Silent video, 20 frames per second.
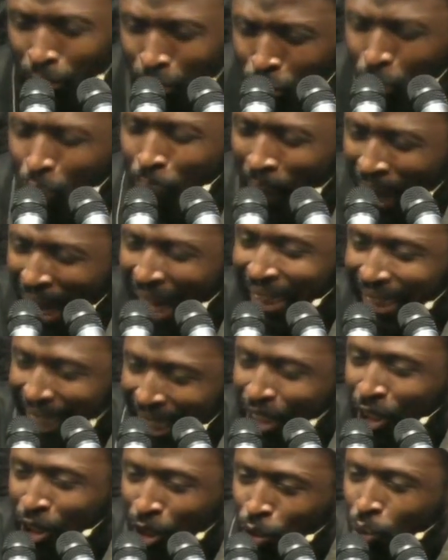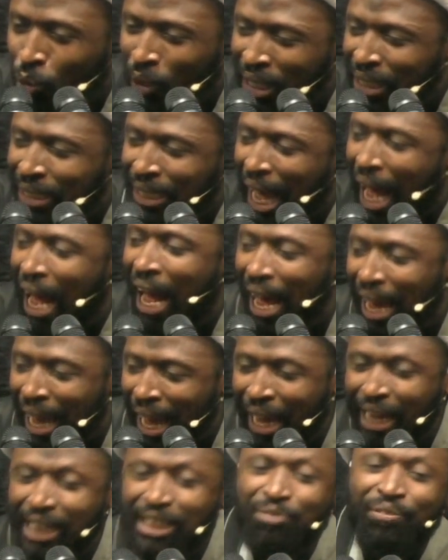to pay attention to this
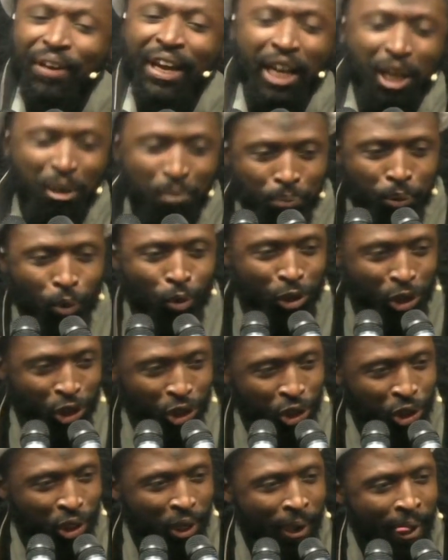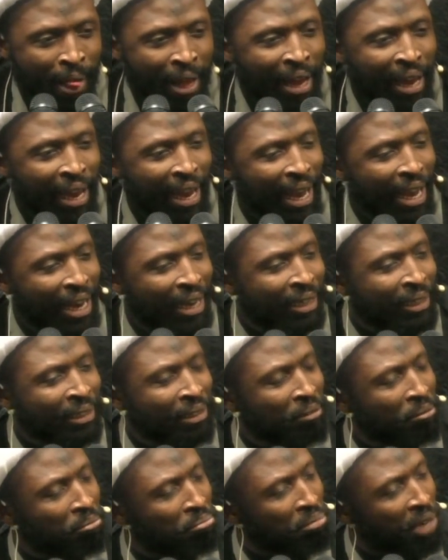ayah. It's very important.
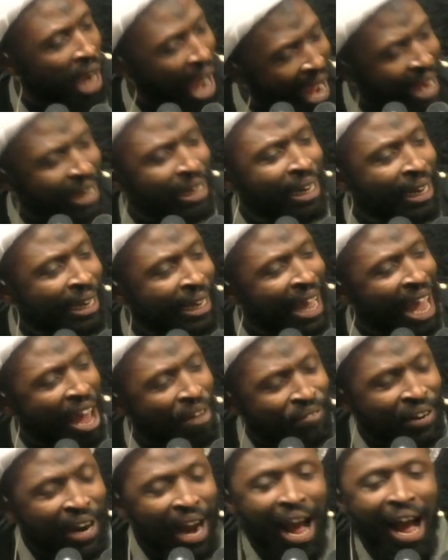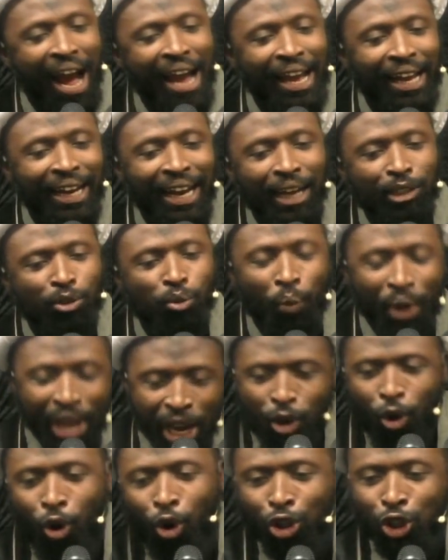And kindly, every ayah that
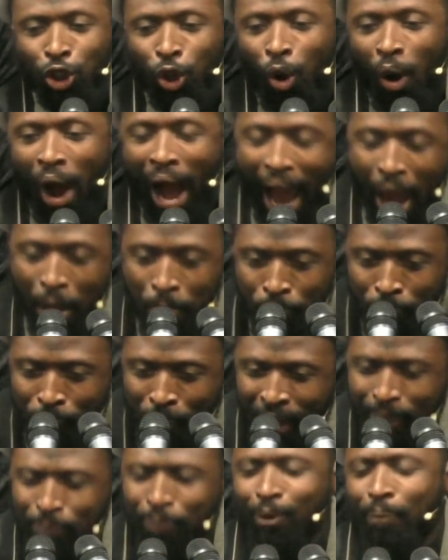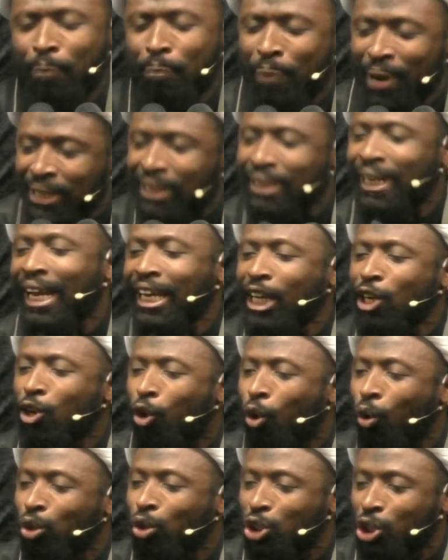we quote or I personally
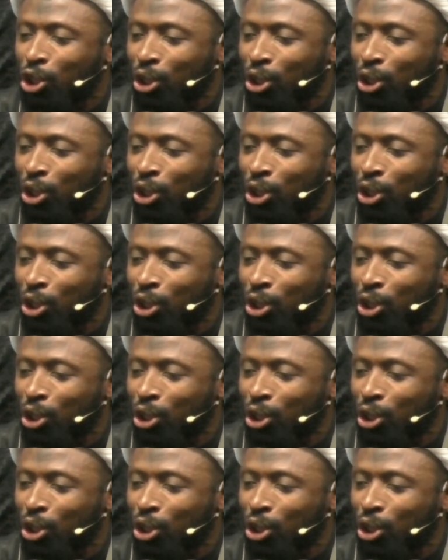quote,